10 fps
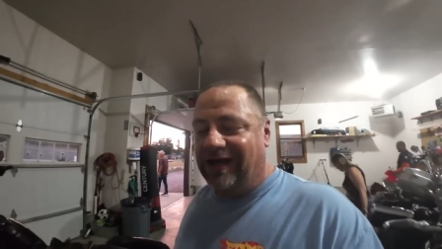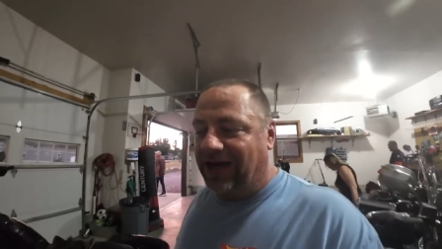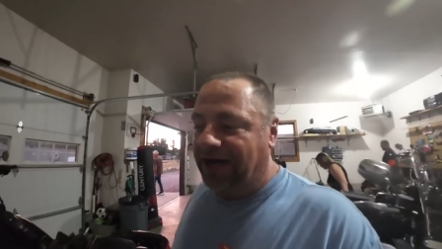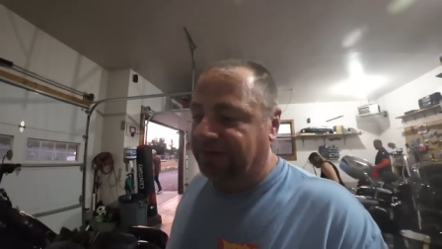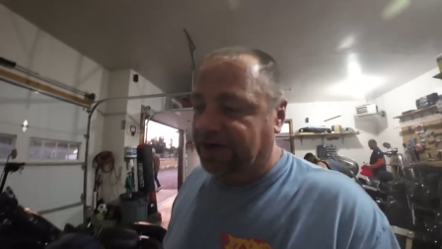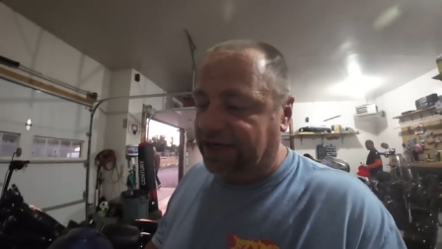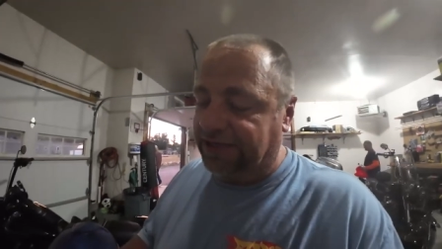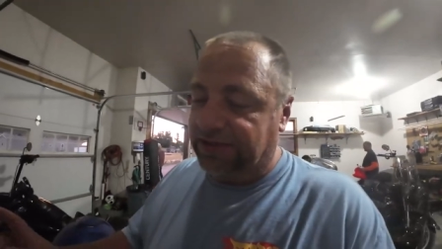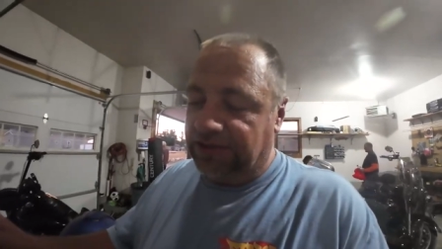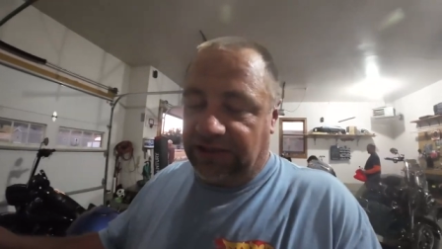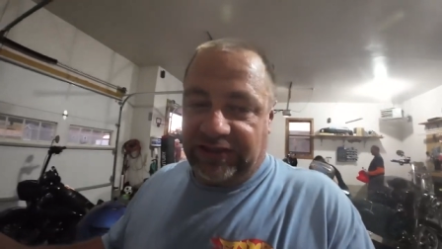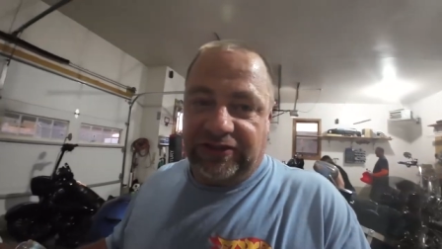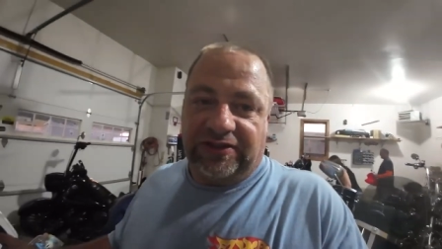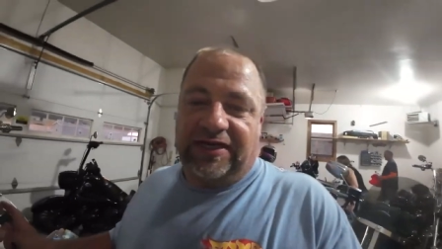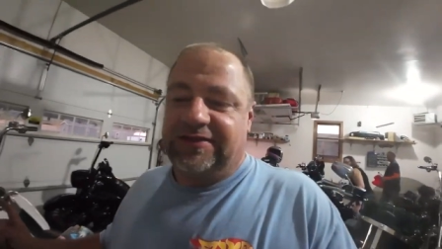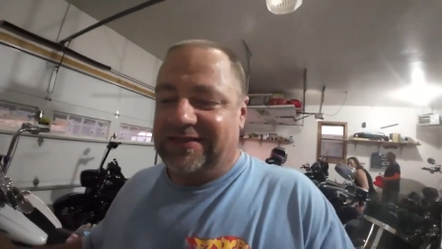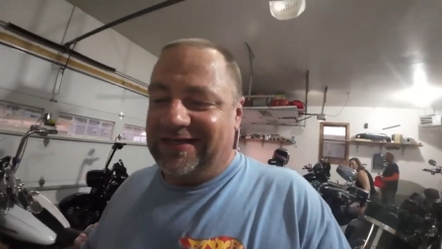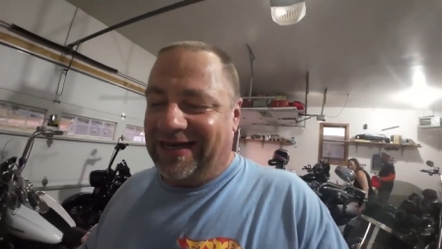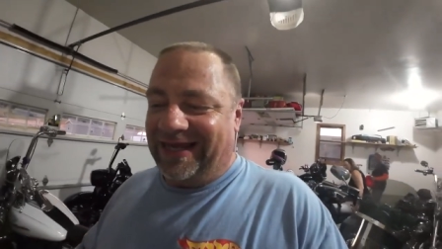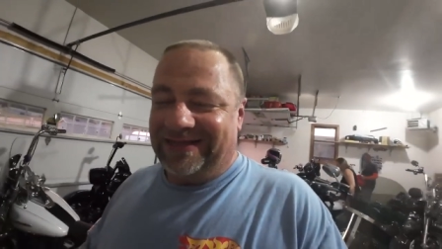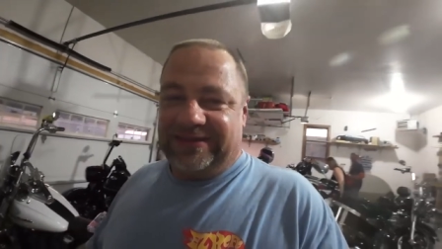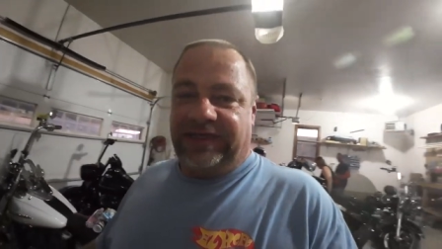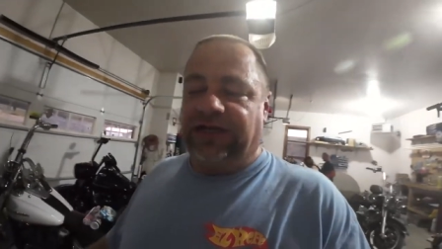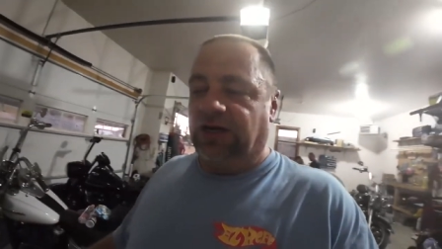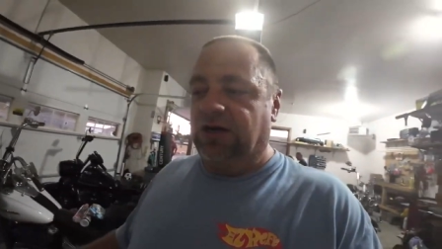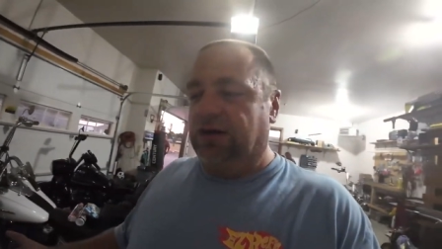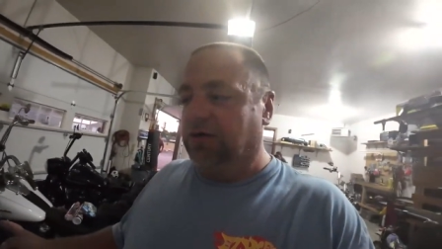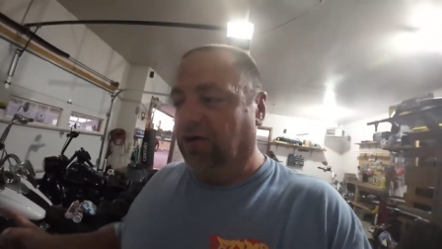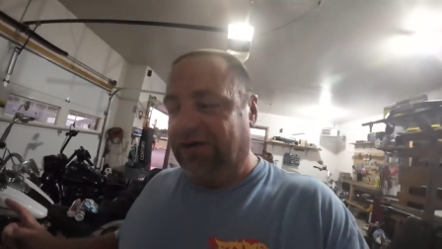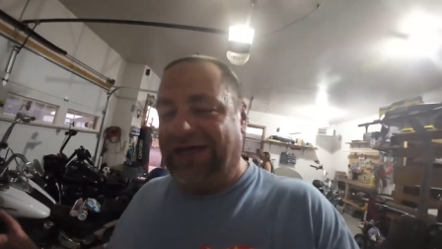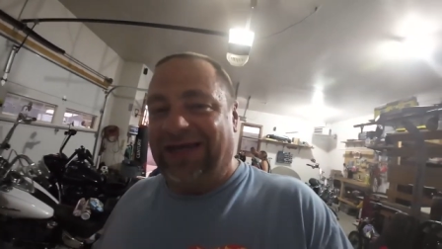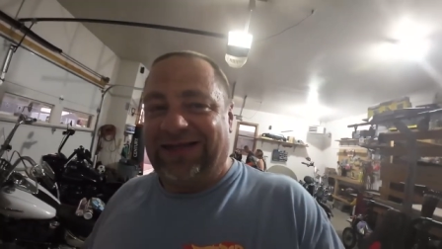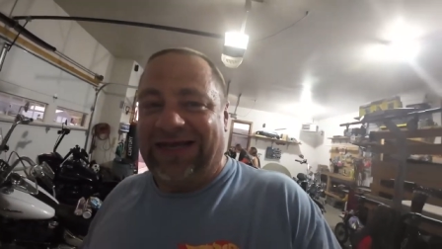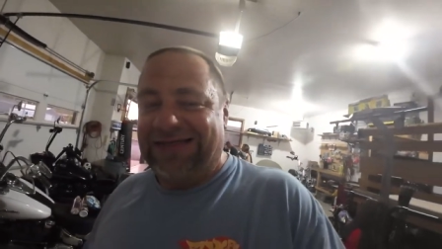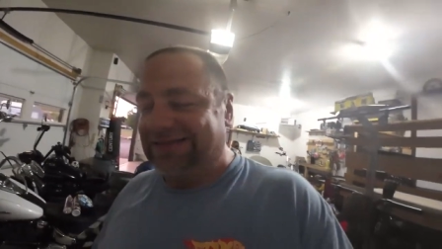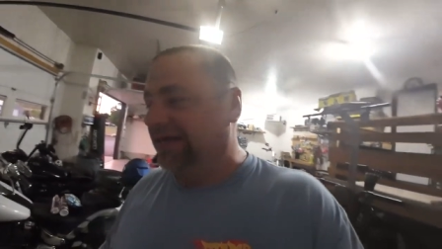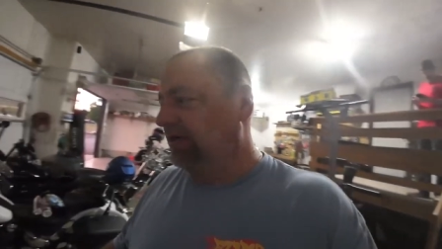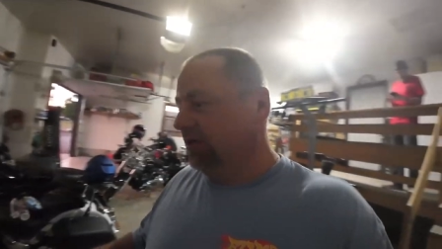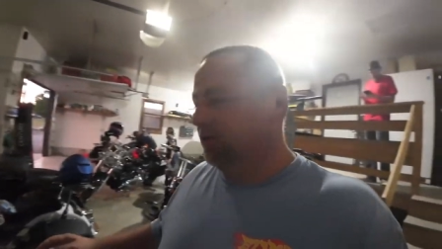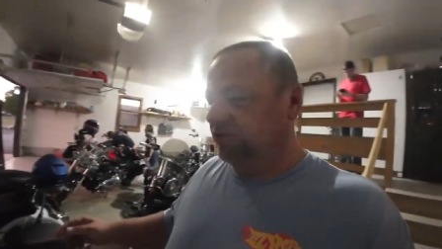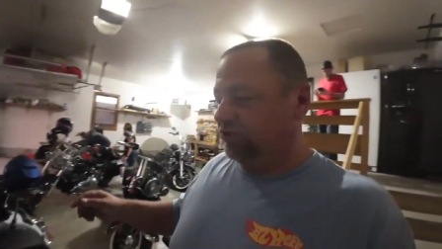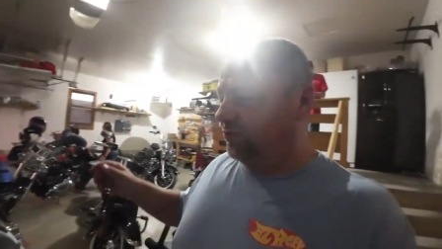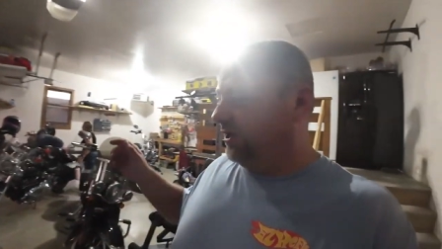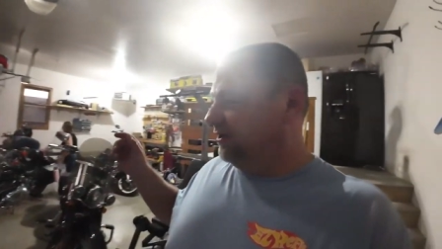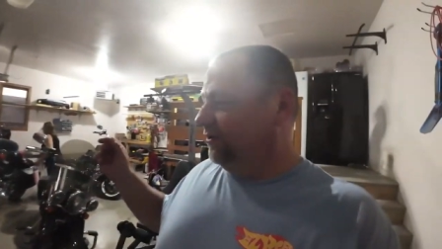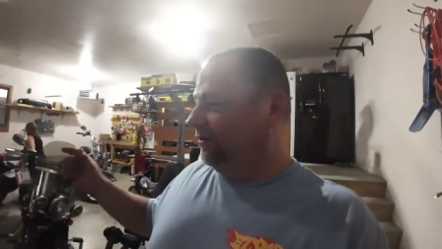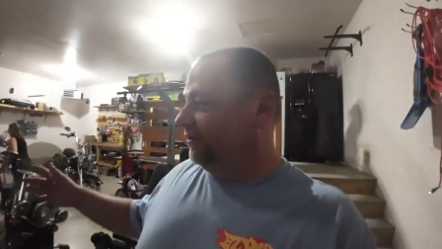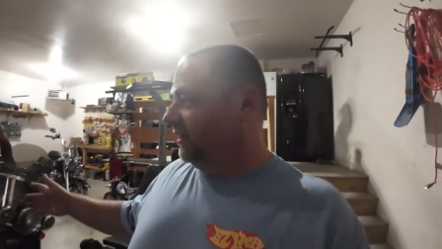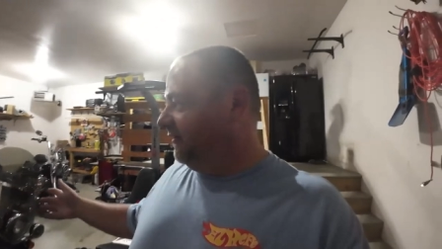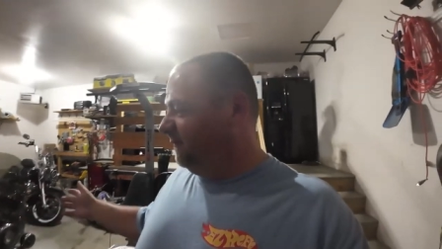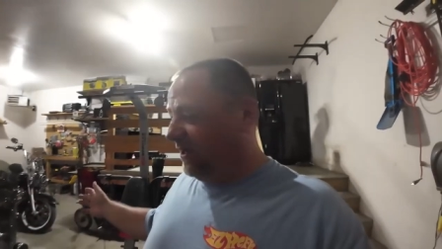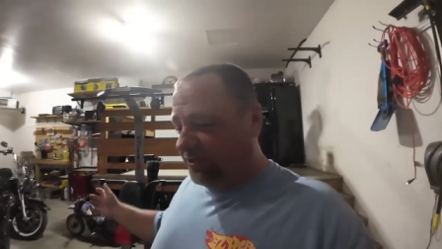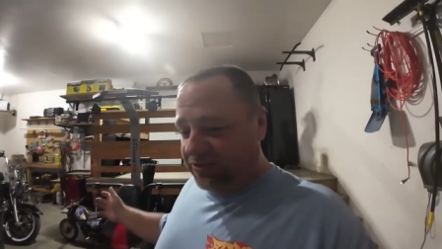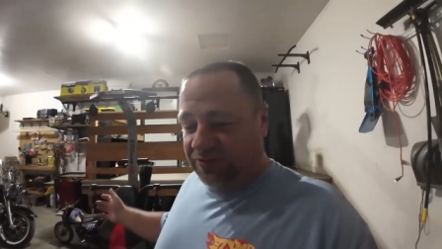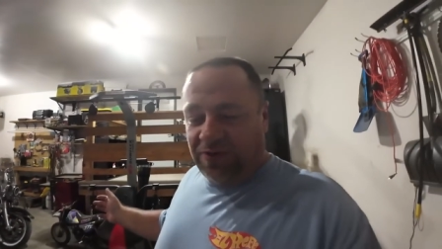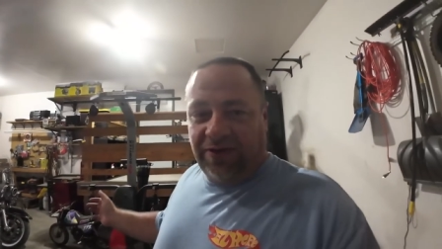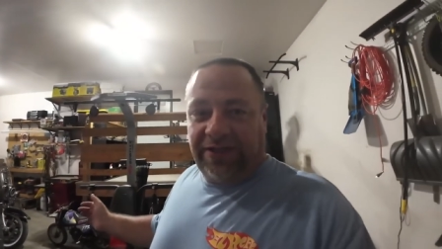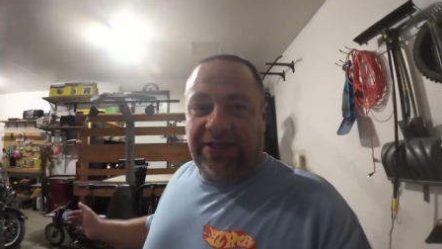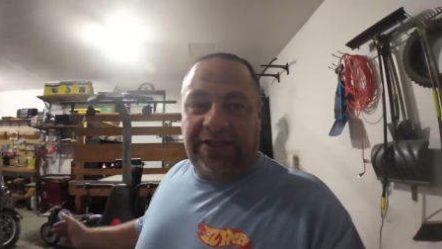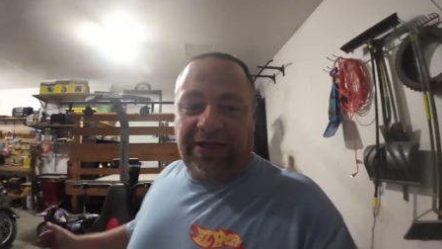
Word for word: I ride a 2018 Road King Classic, which is way cooler than everybody else's Road King